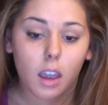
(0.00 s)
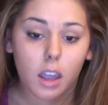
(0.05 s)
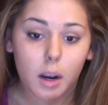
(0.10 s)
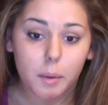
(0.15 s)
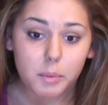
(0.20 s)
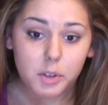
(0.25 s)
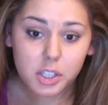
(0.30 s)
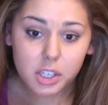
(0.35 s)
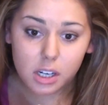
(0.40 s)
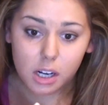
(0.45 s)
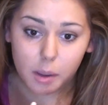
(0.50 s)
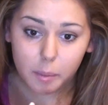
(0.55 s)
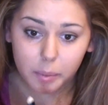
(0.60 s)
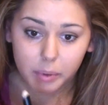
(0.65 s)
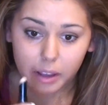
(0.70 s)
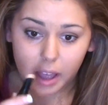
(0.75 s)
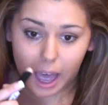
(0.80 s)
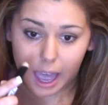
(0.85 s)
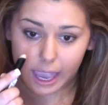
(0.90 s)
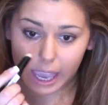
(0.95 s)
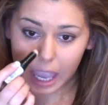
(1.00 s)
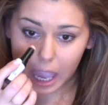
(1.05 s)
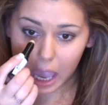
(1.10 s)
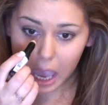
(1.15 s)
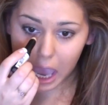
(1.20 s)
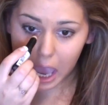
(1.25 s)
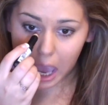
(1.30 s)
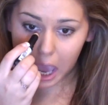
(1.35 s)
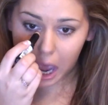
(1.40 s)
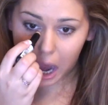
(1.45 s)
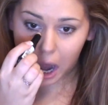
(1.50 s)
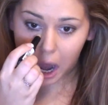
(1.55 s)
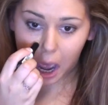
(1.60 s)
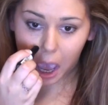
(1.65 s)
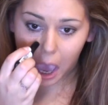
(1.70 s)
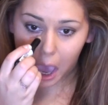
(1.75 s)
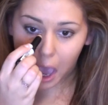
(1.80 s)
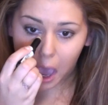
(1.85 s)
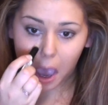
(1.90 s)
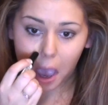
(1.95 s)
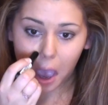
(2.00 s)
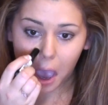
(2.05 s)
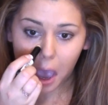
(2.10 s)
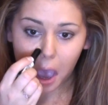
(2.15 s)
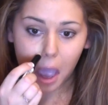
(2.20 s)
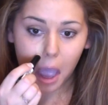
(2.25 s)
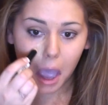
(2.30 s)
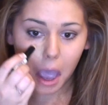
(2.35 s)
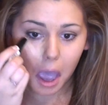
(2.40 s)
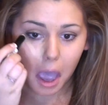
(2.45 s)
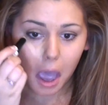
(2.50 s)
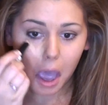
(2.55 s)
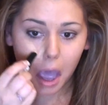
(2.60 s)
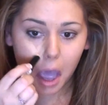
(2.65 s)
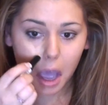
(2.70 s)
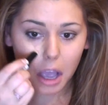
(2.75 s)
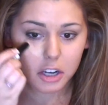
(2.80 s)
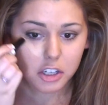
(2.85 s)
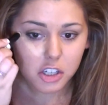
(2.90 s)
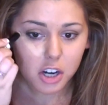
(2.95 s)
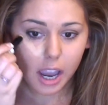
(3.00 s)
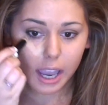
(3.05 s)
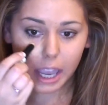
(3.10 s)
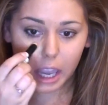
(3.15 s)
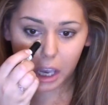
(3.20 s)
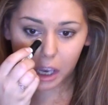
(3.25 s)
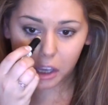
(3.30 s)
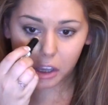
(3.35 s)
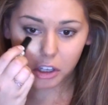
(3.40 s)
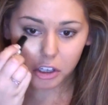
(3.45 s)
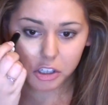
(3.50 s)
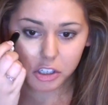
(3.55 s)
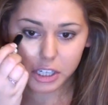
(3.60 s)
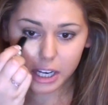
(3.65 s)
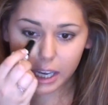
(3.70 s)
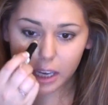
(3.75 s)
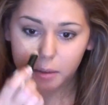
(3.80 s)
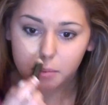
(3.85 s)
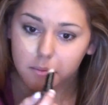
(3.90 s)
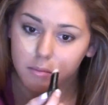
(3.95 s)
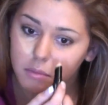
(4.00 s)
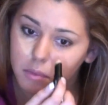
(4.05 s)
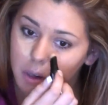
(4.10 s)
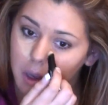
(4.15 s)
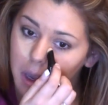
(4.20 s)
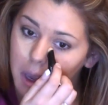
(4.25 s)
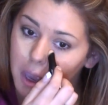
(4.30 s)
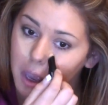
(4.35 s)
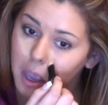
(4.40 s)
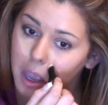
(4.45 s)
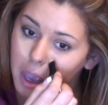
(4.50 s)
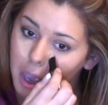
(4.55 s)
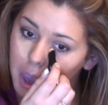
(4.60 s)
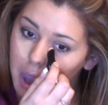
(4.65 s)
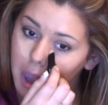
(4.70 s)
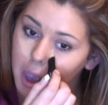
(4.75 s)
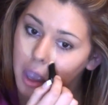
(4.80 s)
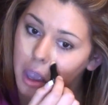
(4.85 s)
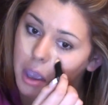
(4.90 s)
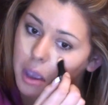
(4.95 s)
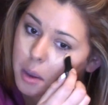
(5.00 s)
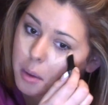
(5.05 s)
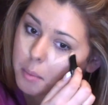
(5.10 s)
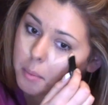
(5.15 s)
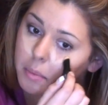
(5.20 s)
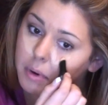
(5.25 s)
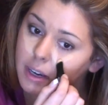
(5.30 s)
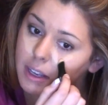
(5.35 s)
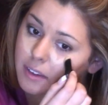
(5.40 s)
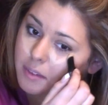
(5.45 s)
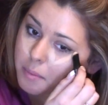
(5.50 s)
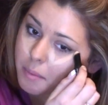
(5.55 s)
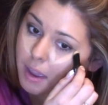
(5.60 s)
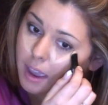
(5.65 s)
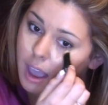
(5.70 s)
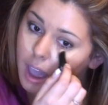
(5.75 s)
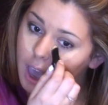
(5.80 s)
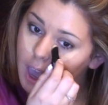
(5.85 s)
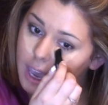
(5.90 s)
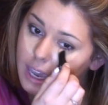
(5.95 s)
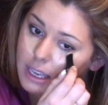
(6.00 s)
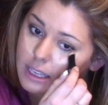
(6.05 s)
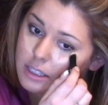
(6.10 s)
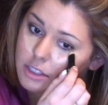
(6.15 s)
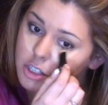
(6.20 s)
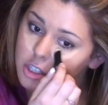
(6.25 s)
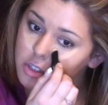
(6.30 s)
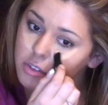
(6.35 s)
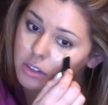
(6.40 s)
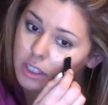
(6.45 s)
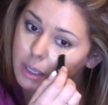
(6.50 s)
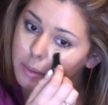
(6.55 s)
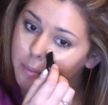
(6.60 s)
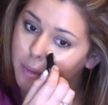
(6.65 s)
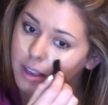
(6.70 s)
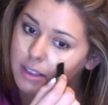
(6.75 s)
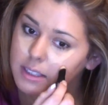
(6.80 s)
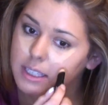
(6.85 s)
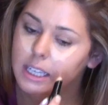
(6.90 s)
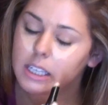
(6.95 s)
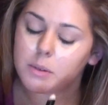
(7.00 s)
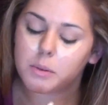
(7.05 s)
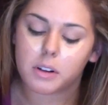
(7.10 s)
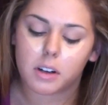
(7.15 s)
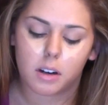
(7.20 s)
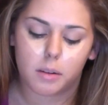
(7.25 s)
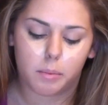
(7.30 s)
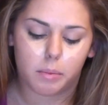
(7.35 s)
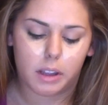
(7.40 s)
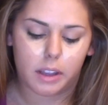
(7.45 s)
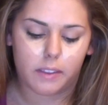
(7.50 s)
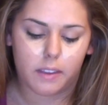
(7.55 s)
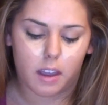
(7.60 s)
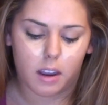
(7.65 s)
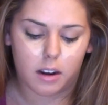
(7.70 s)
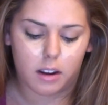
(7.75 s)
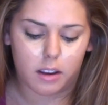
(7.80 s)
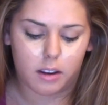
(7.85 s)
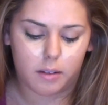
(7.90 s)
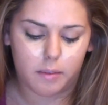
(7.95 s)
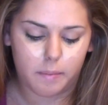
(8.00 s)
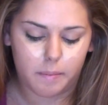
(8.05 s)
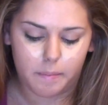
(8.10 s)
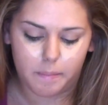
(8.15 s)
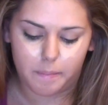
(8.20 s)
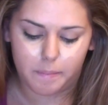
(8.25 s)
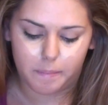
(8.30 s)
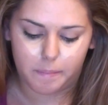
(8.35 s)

And I'm just going to apply it in a triangular shape beneath my eyes. Just really messy, so we're going to blend that in.